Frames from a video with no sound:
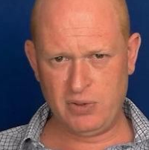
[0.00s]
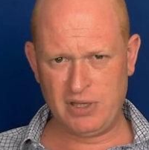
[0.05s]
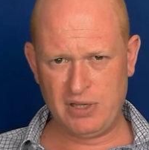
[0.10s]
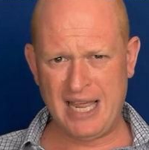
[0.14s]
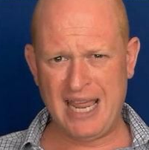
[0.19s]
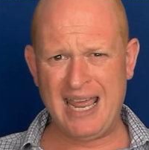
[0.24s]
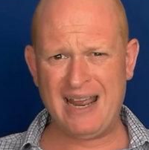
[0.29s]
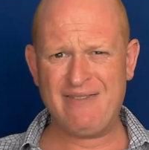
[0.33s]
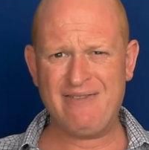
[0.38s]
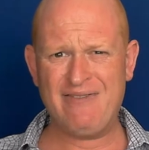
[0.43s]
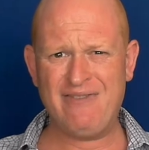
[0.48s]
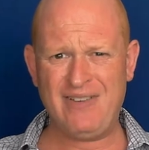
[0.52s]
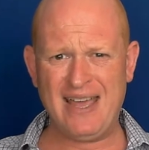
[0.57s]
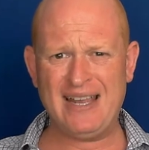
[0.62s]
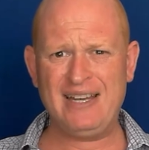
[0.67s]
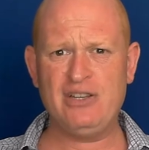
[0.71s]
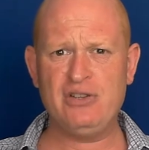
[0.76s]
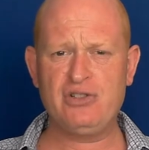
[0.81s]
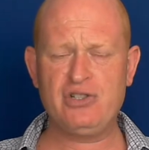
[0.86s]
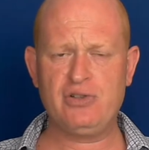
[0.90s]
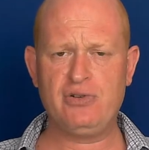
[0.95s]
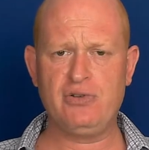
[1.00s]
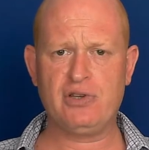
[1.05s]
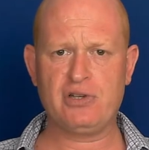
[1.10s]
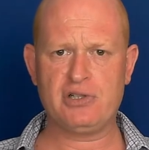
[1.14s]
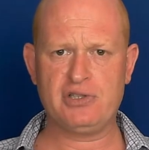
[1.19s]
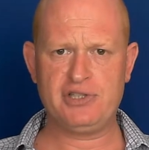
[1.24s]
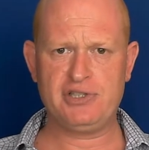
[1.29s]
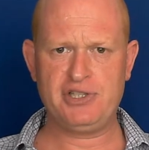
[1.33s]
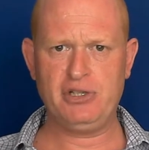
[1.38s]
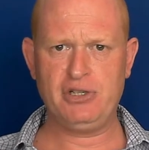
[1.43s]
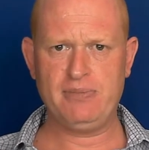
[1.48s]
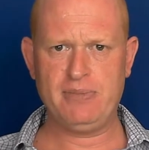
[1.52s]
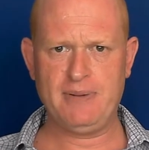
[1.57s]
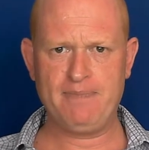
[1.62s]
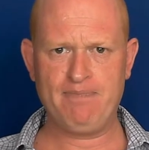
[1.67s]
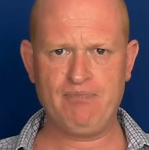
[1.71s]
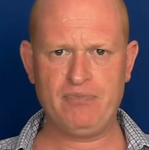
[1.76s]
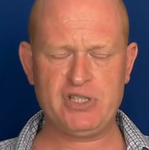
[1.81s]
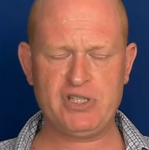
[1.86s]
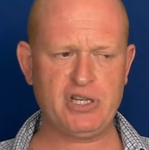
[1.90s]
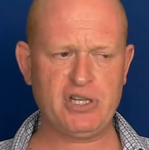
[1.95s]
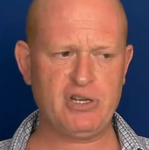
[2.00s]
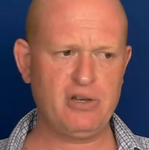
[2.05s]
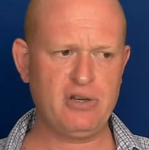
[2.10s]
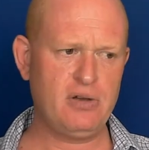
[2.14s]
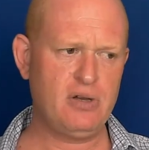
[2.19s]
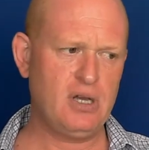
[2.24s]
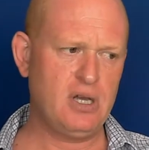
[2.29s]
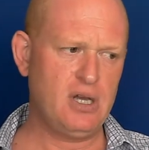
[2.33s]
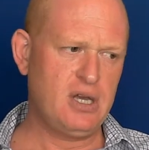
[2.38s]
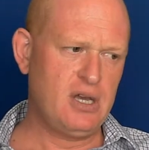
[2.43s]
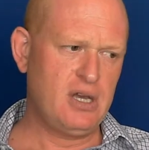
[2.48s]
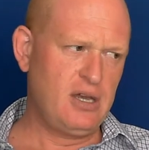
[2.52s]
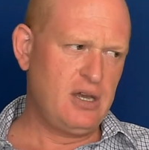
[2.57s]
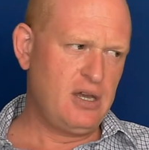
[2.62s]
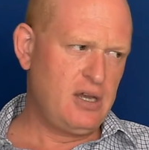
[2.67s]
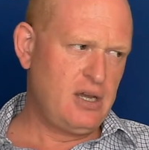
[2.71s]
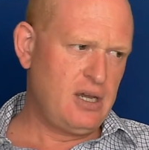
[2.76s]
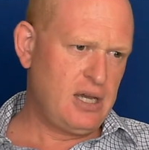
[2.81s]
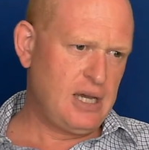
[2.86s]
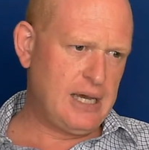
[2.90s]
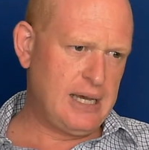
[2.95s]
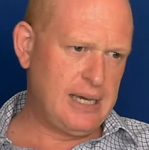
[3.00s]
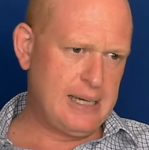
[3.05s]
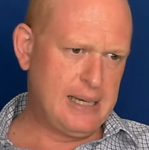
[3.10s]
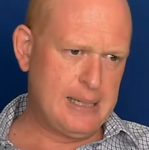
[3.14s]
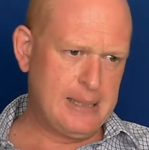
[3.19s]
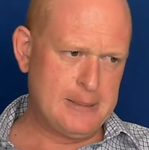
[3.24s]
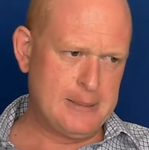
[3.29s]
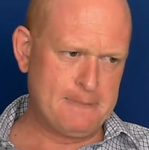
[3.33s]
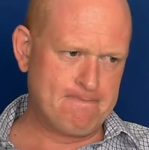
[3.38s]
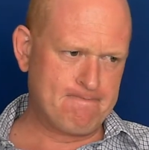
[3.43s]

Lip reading: add value to the consumer. So I